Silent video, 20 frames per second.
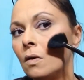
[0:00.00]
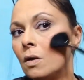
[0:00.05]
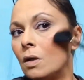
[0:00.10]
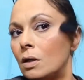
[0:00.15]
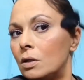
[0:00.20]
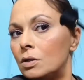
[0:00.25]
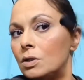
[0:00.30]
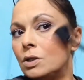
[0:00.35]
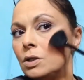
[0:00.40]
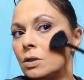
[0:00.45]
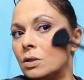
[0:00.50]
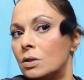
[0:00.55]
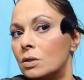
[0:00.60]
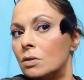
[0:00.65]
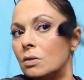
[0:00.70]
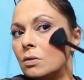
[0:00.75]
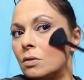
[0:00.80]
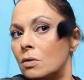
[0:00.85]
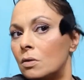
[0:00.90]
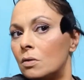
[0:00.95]
It's
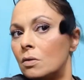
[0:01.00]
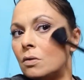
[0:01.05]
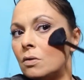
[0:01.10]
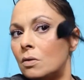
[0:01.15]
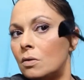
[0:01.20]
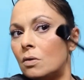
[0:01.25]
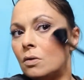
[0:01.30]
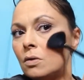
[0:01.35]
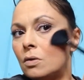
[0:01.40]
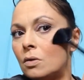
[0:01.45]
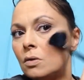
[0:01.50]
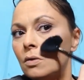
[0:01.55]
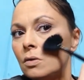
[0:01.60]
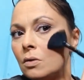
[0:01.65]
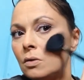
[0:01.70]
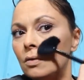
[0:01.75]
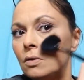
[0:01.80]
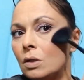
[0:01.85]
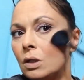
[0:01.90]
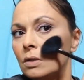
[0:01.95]
just, oh,
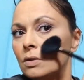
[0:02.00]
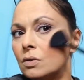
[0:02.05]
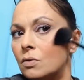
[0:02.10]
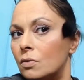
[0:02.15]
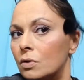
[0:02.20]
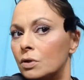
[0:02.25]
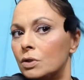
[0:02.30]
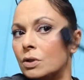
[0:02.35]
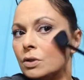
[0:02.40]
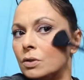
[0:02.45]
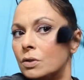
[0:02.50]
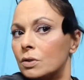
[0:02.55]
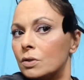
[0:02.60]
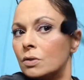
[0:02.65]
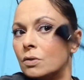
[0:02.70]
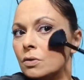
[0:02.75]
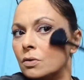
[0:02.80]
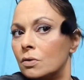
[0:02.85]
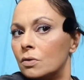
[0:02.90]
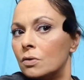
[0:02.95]
that's
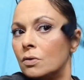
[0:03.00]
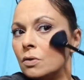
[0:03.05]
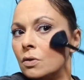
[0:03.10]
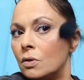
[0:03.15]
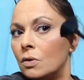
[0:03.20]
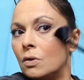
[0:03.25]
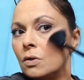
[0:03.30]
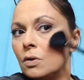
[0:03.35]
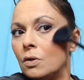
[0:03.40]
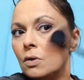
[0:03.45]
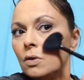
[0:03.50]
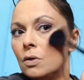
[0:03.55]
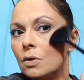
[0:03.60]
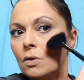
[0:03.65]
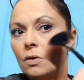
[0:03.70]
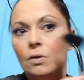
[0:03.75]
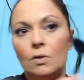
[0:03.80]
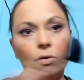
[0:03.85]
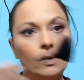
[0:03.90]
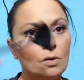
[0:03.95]
gorgeous.
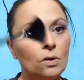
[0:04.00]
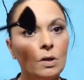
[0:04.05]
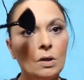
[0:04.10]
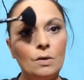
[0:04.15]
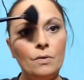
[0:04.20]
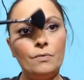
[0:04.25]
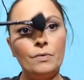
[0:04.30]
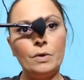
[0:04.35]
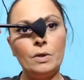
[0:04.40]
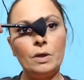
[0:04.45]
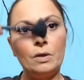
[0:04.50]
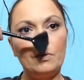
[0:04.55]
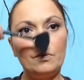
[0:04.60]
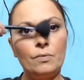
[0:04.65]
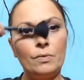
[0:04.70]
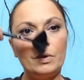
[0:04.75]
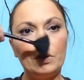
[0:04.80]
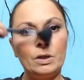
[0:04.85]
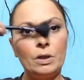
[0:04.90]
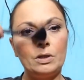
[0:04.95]
I really,
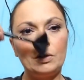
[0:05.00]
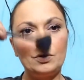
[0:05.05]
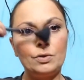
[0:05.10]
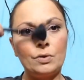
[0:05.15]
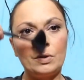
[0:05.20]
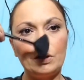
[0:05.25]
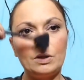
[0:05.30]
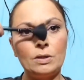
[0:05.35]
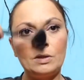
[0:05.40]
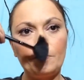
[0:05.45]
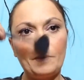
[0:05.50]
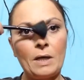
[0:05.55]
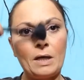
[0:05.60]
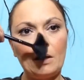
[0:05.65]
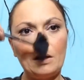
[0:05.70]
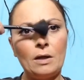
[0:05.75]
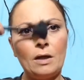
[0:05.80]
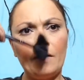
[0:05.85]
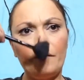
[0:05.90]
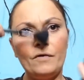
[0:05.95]
really enjoy this
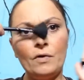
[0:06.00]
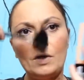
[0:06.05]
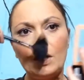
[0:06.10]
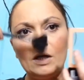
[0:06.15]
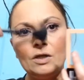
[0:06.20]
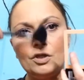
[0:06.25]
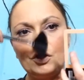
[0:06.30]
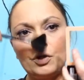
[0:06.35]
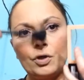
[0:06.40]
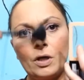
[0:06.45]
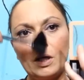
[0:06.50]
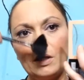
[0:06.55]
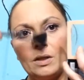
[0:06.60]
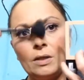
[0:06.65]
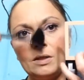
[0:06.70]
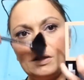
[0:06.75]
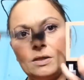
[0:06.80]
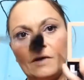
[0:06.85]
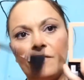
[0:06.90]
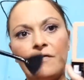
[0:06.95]
palette. Have you guys tried
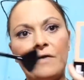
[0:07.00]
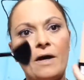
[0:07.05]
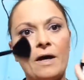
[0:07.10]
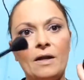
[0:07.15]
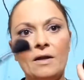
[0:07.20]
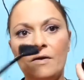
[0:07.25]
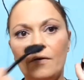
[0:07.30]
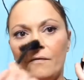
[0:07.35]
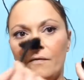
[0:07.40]
this? If any